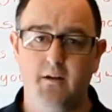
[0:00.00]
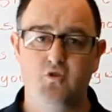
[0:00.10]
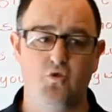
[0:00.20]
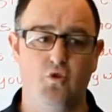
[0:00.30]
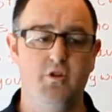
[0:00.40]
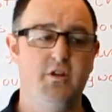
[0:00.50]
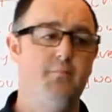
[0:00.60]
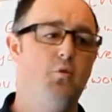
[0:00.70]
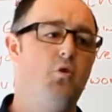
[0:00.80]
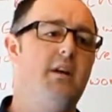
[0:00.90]
So you're
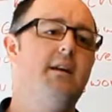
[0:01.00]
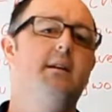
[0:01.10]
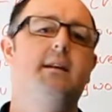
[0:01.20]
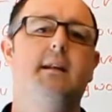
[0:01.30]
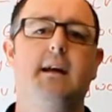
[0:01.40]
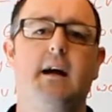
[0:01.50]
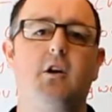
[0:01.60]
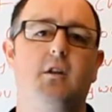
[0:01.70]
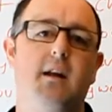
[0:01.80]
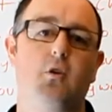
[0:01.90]
more likely to get a
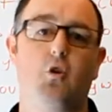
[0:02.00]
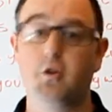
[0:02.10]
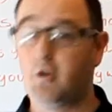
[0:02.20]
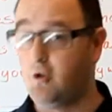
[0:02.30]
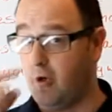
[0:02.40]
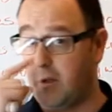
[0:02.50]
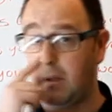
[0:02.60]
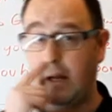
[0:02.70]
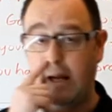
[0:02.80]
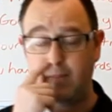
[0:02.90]
click onto your
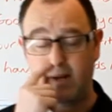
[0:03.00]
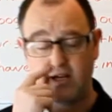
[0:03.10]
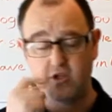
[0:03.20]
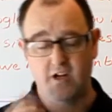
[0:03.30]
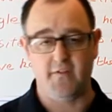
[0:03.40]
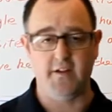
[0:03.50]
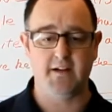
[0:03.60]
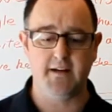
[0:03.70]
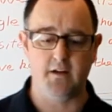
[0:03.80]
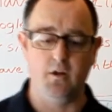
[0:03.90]
page if the
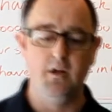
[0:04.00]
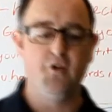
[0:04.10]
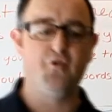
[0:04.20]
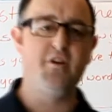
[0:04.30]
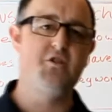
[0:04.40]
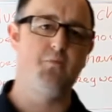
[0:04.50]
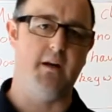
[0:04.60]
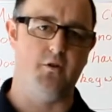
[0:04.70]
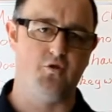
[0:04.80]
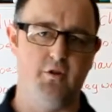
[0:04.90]
title reads
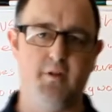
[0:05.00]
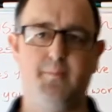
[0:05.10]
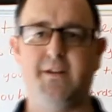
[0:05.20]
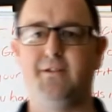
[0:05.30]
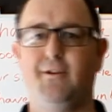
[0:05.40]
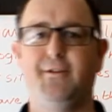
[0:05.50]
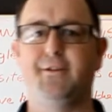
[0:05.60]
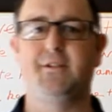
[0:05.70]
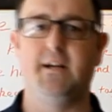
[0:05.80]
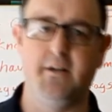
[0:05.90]
well, so that the person
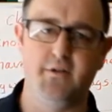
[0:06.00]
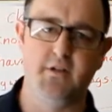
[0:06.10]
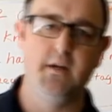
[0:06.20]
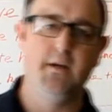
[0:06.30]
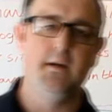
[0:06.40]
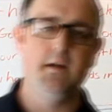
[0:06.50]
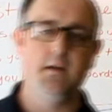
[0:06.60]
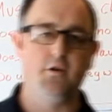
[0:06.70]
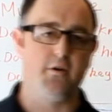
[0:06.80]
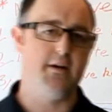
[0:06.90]
understands,
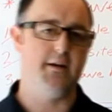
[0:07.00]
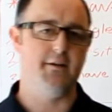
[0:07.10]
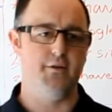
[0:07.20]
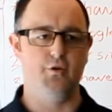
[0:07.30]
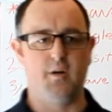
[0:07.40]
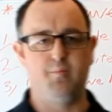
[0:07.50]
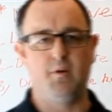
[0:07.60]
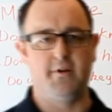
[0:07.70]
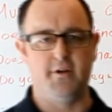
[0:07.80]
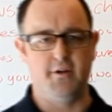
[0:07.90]
granted that you're a
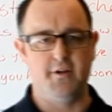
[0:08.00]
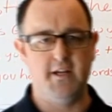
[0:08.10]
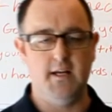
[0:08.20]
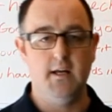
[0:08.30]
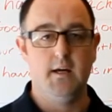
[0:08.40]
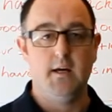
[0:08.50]
plumber in Dundee,